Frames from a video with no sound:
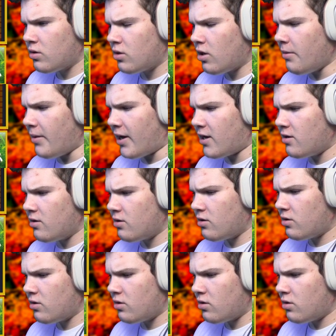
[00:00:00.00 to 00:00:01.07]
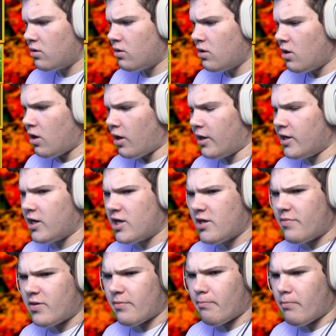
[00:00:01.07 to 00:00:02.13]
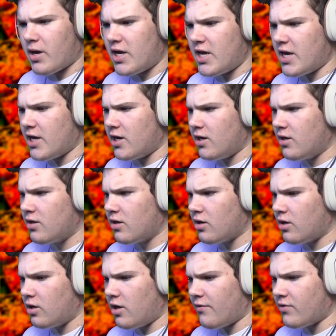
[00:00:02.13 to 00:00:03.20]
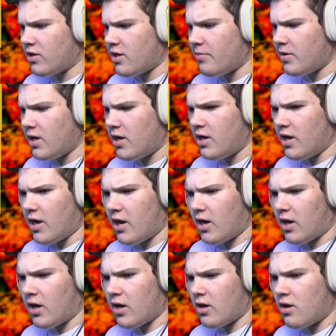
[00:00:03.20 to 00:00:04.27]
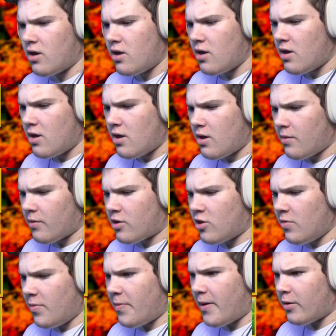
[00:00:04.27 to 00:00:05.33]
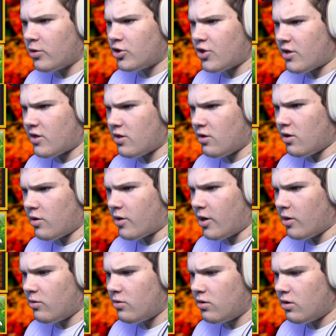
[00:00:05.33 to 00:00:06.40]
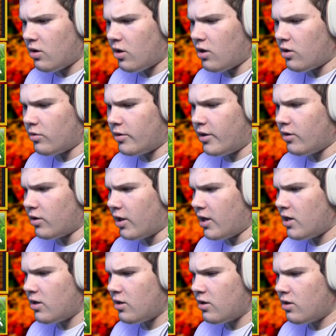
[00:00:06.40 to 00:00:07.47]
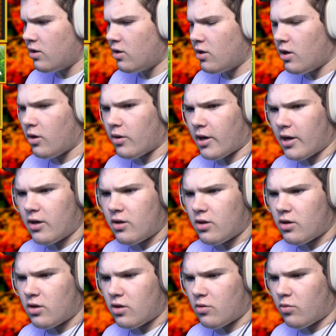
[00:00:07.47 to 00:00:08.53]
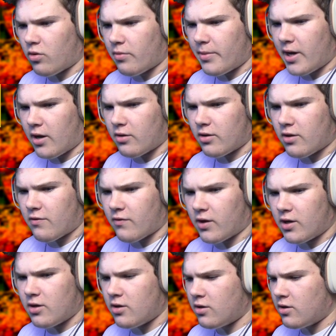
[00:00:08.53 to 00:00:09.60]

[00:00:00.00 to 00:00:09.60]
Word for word: Goodbye. Alright, next up is a Mightyena. You have Intimidate? Yeah. With Superpower, she's still Loco. Oh, nearly. Okay, you roared me out. That's fine.